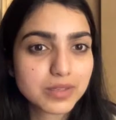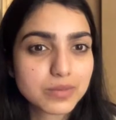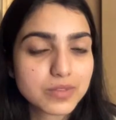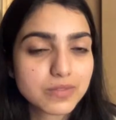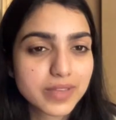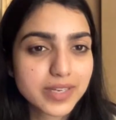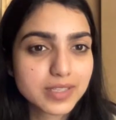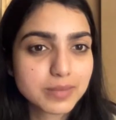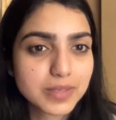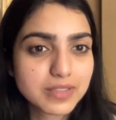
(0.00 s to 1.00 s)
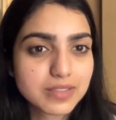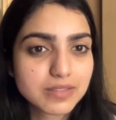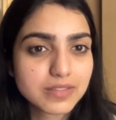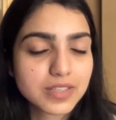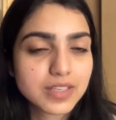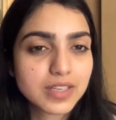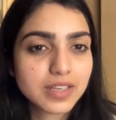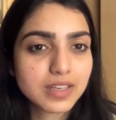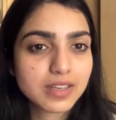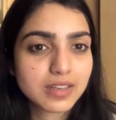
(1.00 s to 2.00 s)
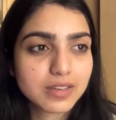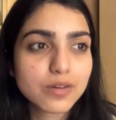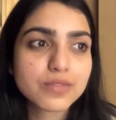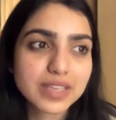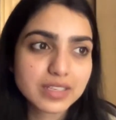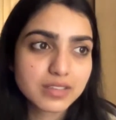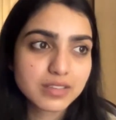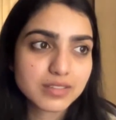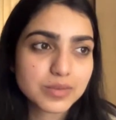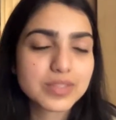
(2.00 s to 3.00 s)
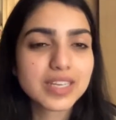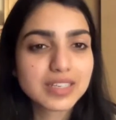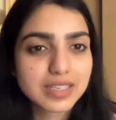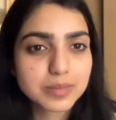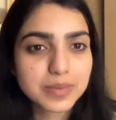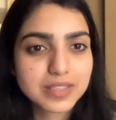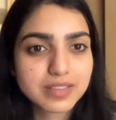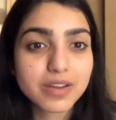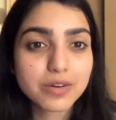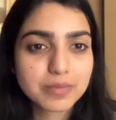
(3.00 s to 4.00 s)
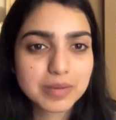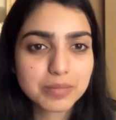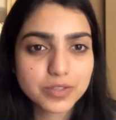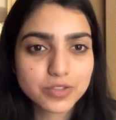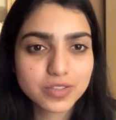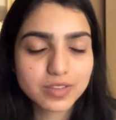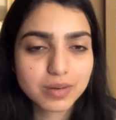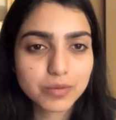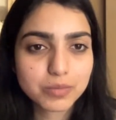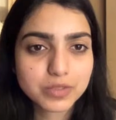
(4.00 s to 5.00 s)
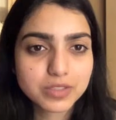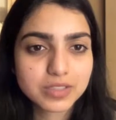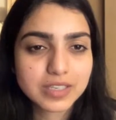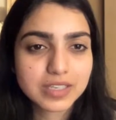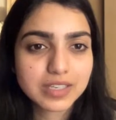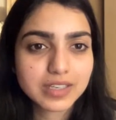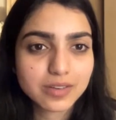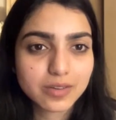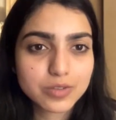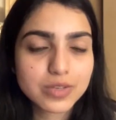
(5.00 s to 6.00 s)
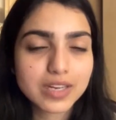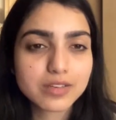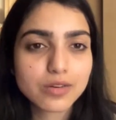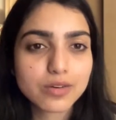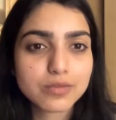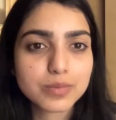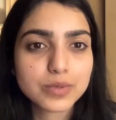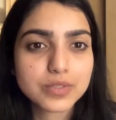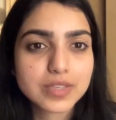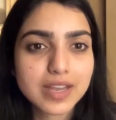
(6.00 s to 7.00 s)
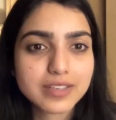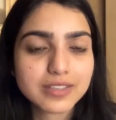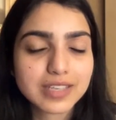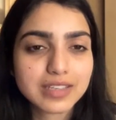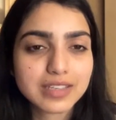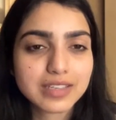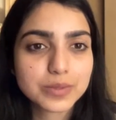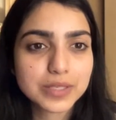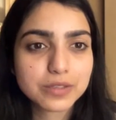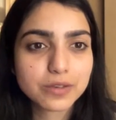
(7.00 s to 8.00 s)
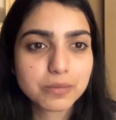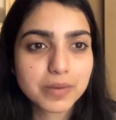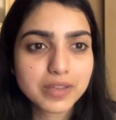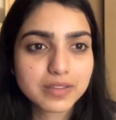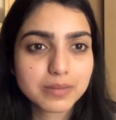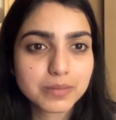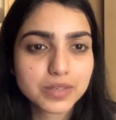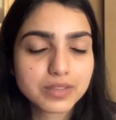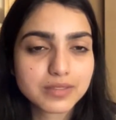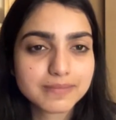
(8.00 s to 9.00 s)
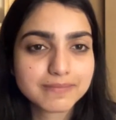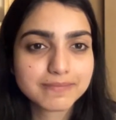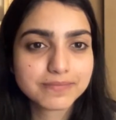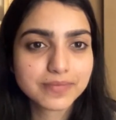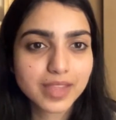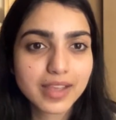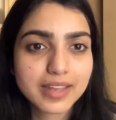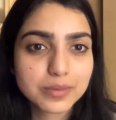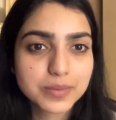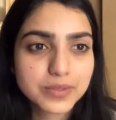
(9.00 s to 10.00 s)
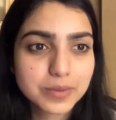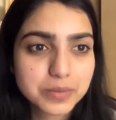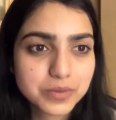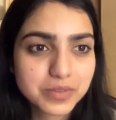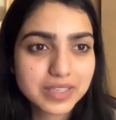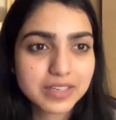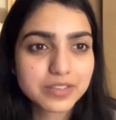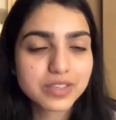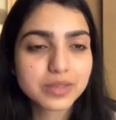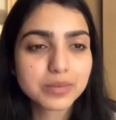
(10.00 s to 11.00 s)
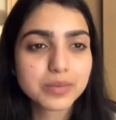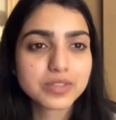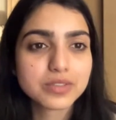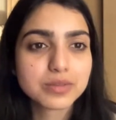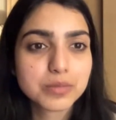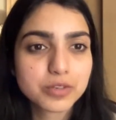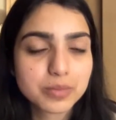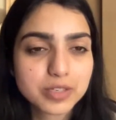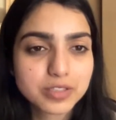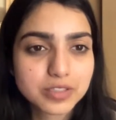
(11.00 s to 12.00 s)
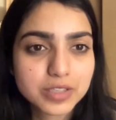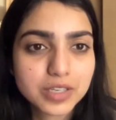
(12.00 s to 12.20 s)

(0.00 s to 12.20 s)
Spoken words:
but it was very expensive. Not very, slightly expensive, out of my budget in that moment. Also, I had a lot of books I had to carry home, so I did not buy them. But and it was so moving, and I really wanted to know more about her.